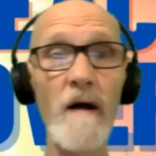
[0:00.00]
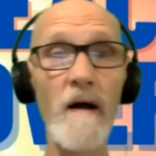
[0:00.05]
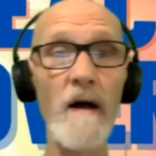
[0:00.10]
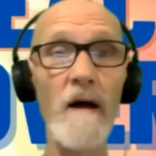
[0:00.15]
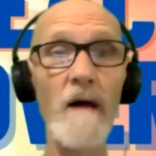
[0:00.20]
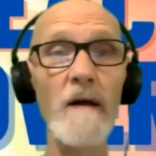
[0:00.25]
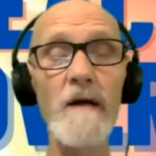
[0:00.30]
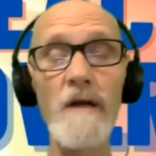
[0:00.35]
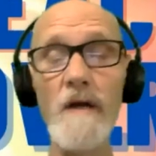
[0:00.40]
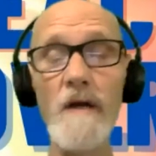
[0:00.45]

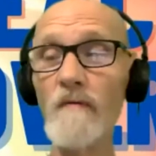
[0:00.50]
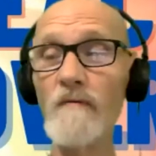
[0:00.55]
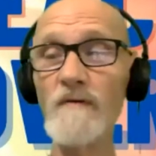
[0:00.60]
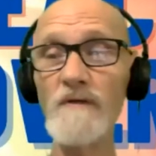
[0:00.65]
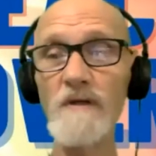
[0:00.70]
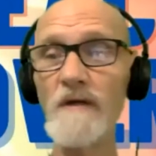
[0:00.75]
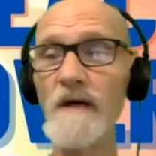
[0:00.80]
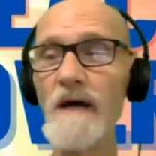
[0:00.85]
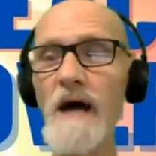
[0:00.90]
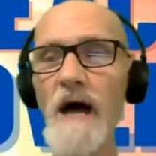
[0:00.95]
you know,
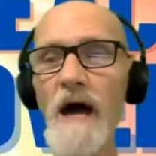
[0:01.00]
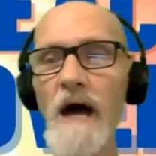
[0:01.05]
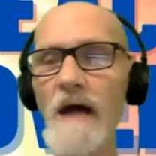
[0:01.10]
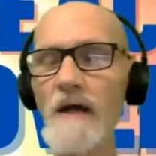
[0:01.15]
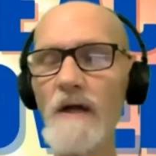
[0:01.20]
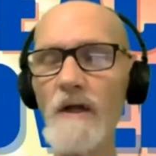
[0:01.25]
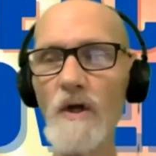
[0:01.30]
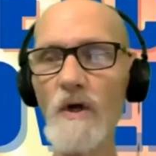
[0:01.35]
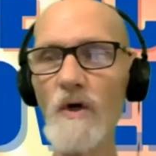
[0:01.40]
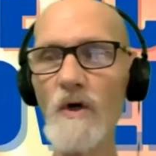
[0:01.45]
so they had to
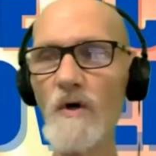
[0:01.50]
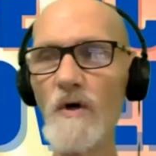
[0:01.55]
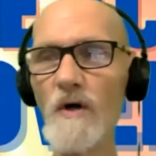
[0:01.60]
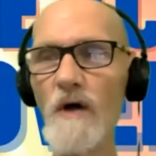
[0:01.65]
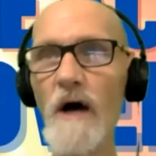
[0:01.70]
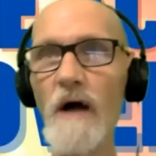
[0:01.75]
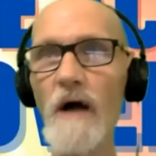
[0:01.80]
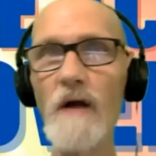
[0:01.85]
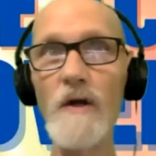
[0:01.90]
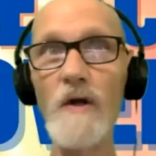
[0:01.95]
learn
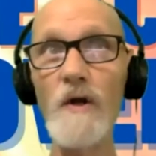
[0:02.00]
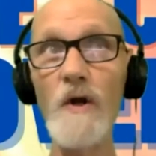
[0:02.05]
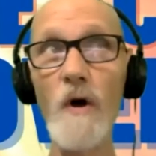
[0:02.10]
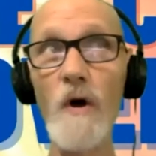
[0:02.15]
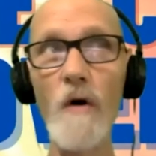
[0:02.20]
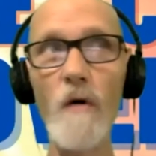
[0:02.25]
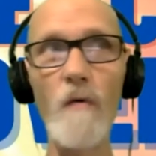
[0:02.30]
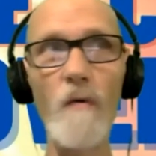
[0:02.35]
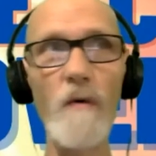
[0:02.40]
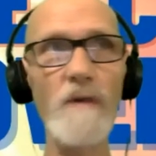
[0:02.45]
how to
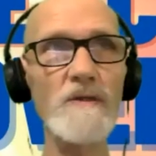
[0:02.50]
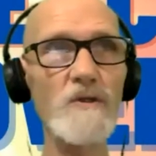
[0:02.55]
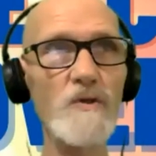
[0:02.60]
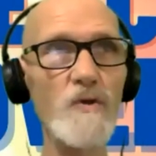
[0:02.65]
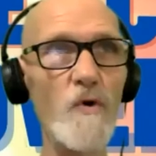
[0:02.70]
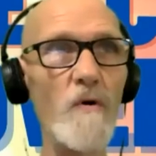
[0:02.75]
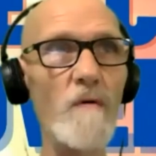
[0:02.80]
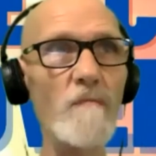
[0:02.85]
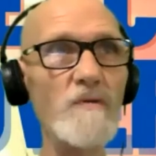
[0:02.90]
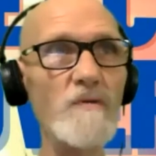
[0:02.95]
know when
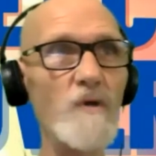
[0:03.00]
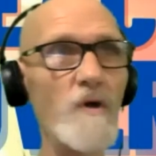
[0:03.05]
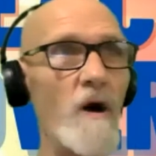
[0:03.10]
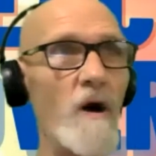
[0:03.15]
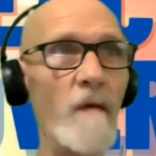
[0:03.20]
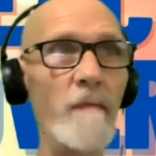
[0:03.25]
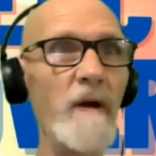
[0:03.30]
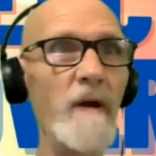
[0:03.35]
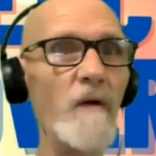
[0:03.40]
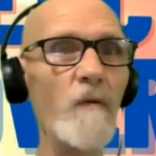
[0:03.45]
storms are
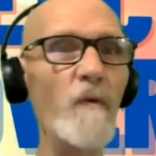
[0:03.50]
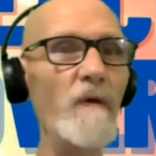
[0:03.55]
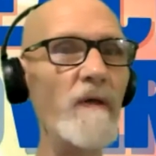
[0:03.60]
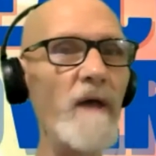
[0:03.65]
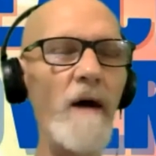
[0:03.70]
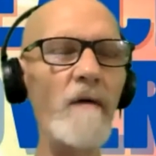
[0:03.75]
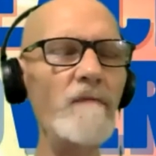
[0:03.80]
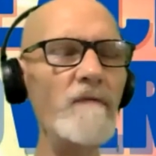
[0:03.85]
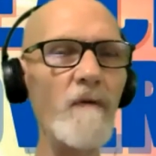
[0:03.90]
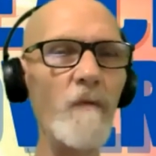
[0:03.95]
coming
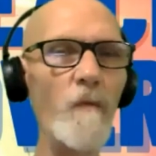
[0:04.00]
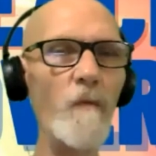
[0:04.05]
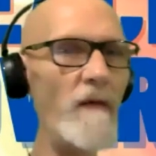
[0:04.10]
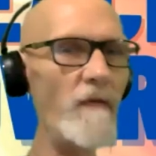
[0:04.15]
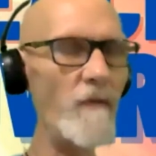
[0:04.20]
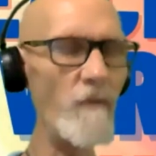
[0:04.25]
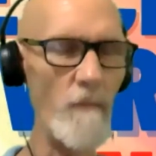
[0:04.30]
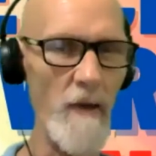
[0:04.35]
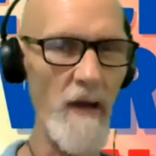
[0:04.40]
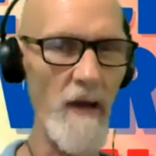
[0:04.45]
without the
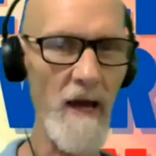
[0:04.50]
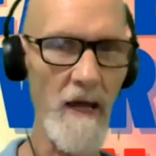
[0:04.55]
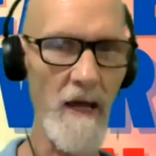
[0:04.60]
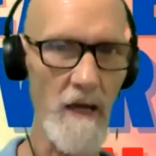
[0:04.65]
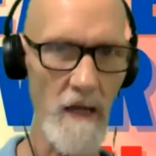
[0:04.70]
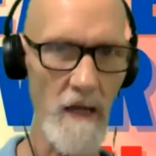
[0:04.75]
weatherman.